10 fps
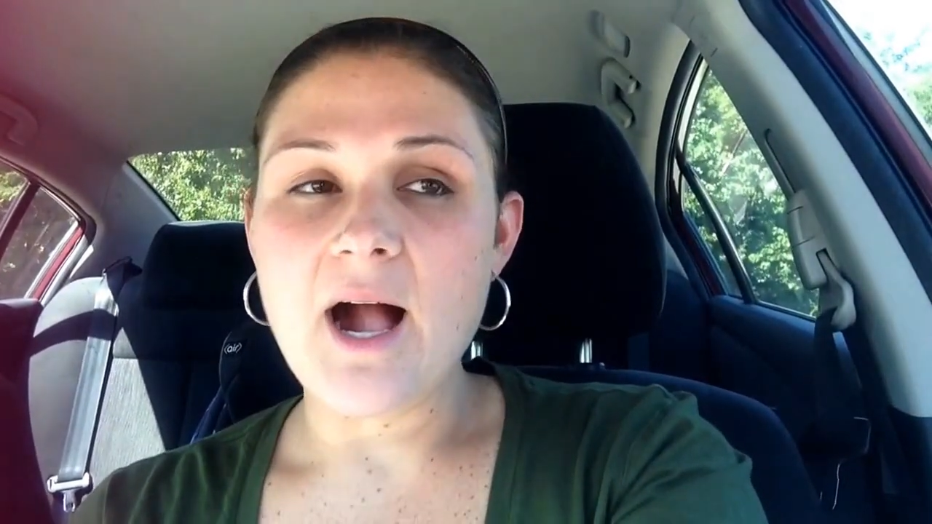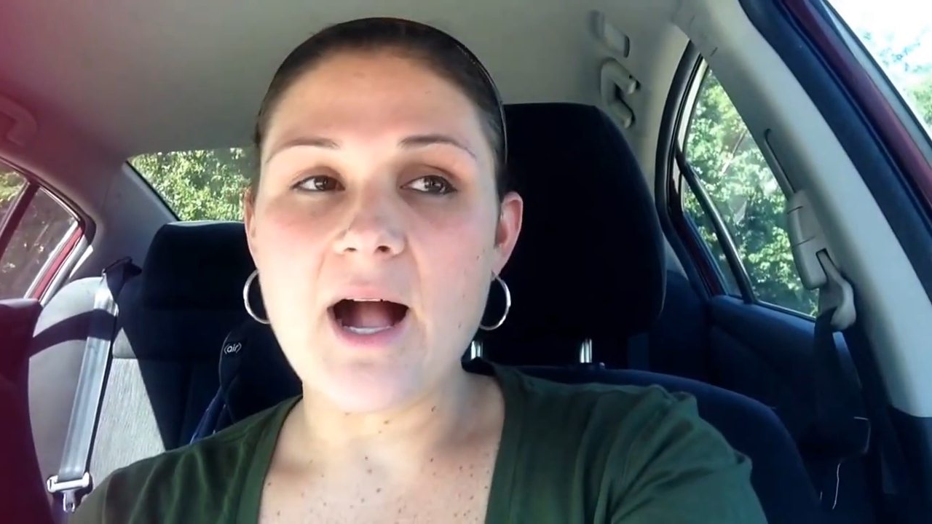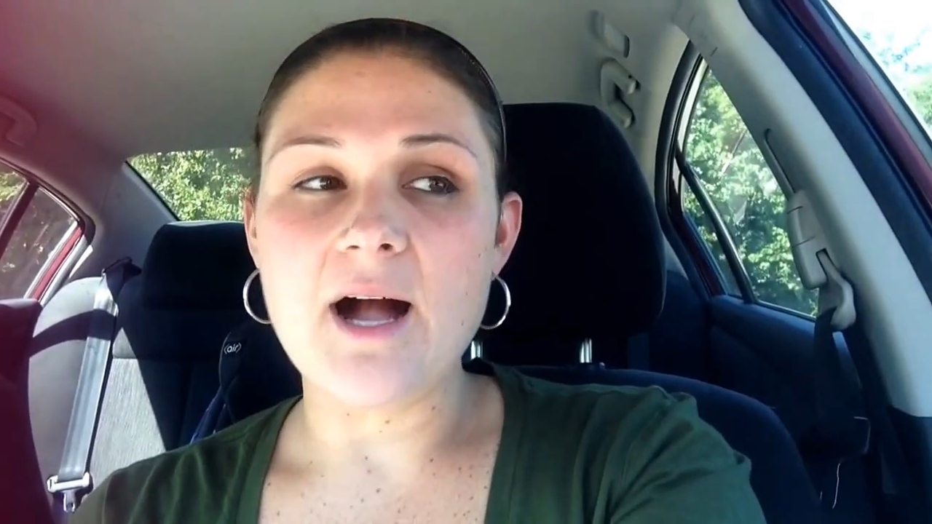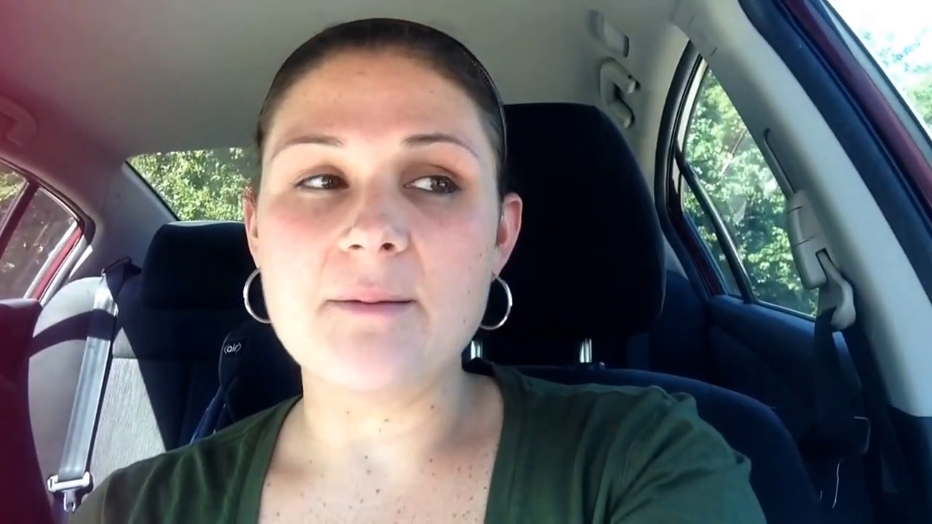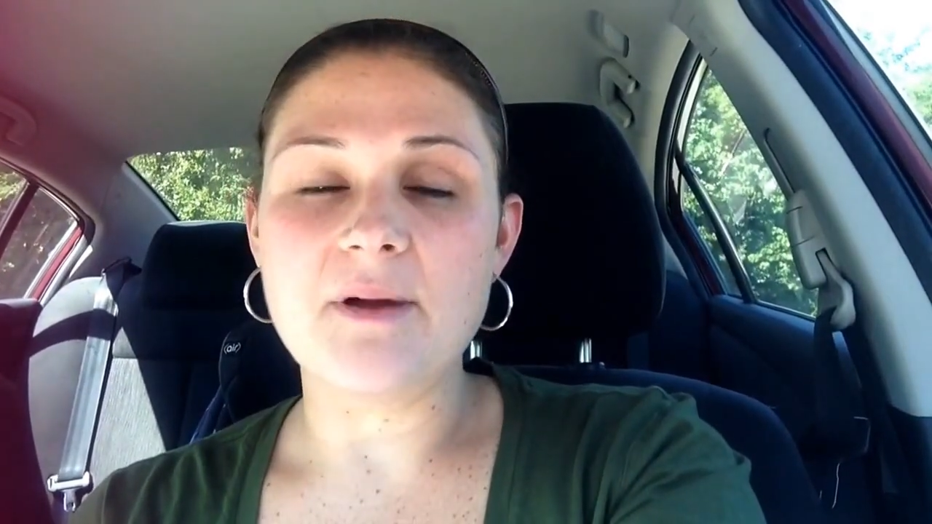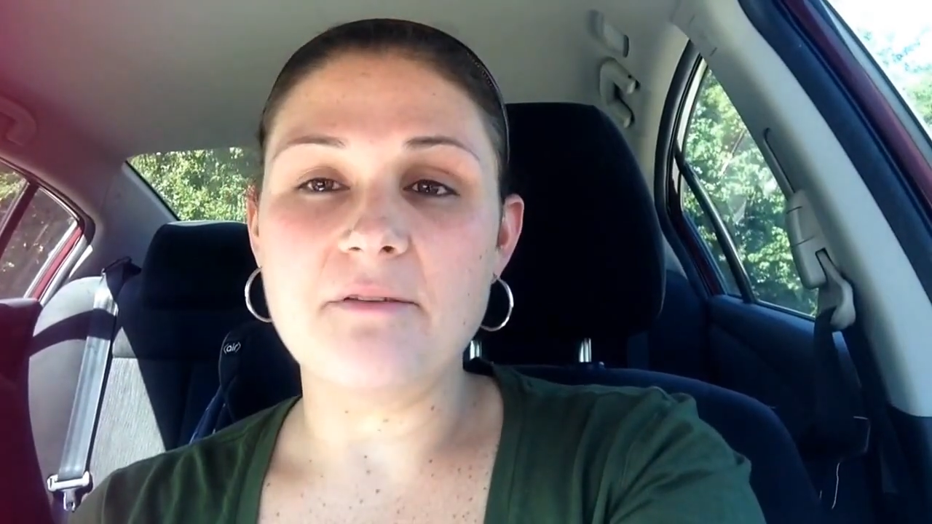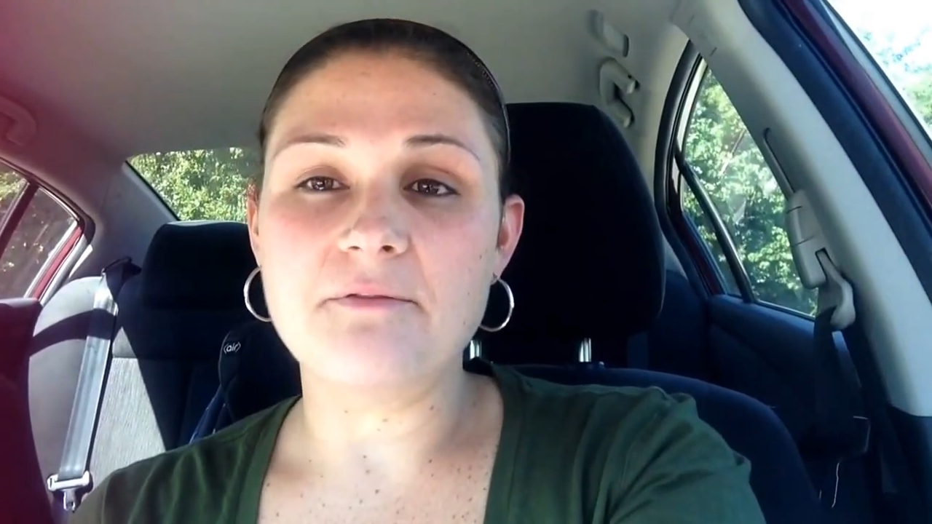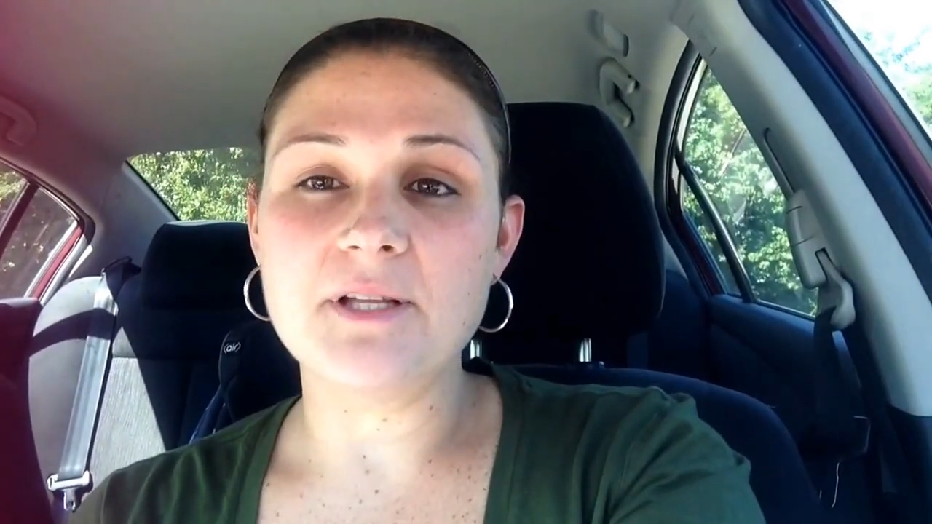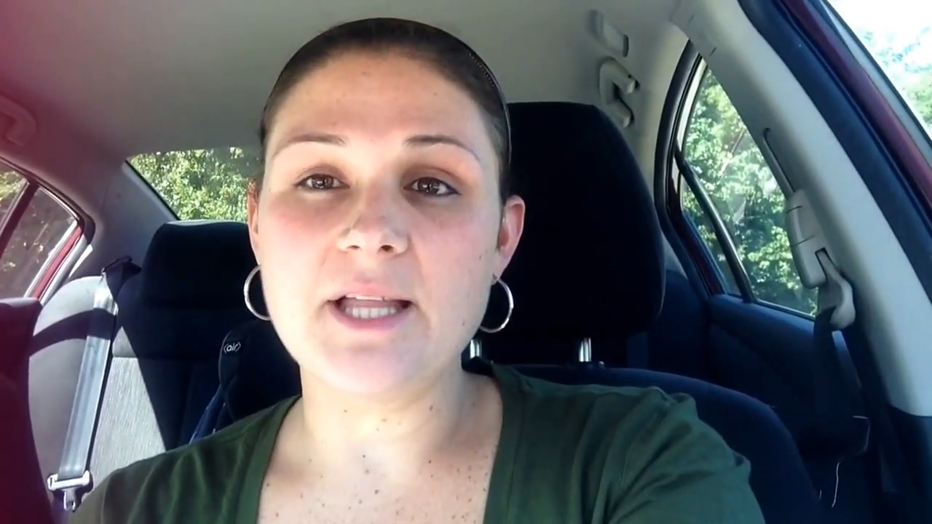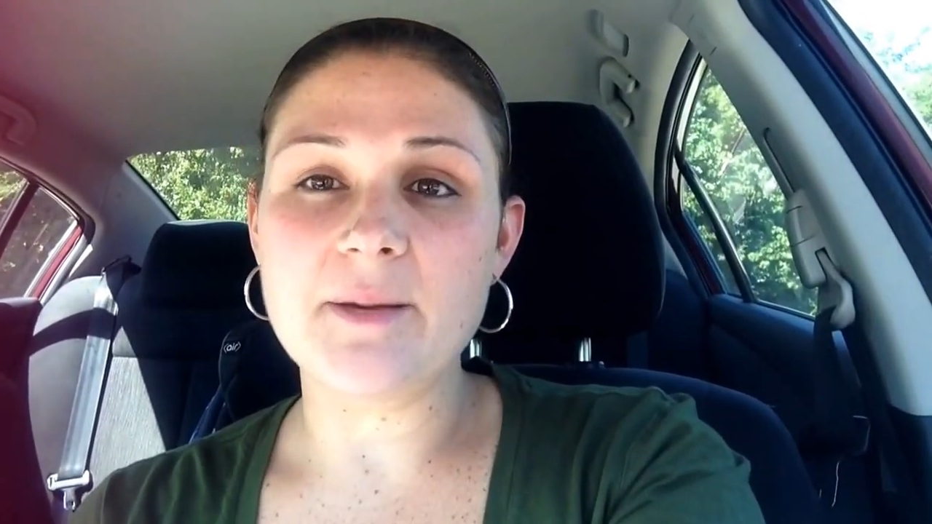I
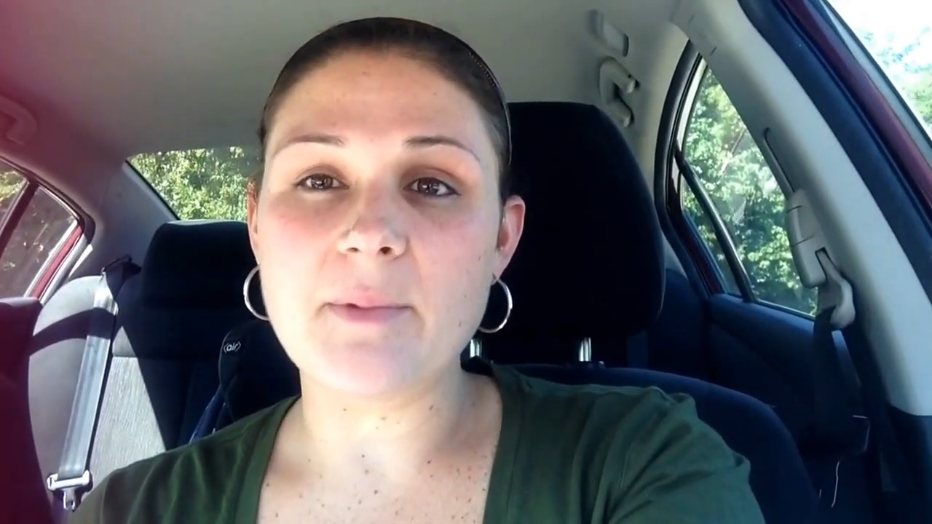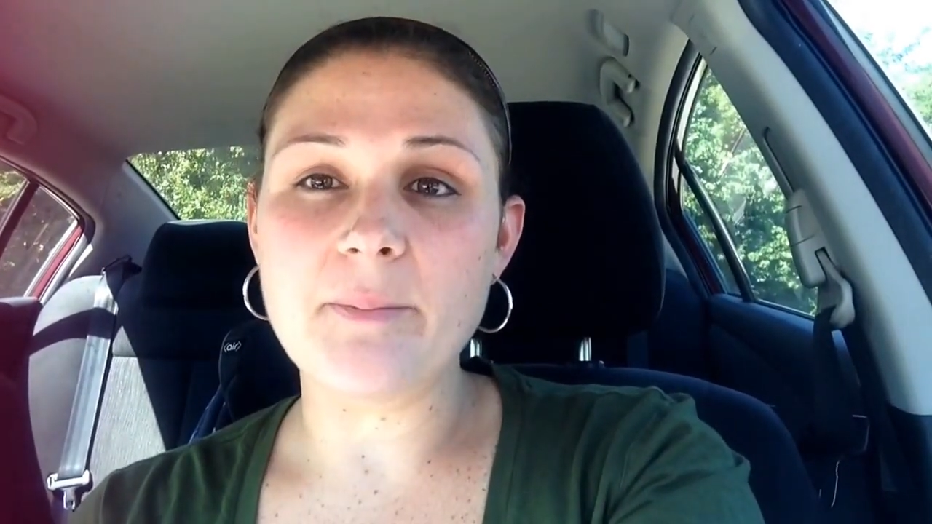feel like my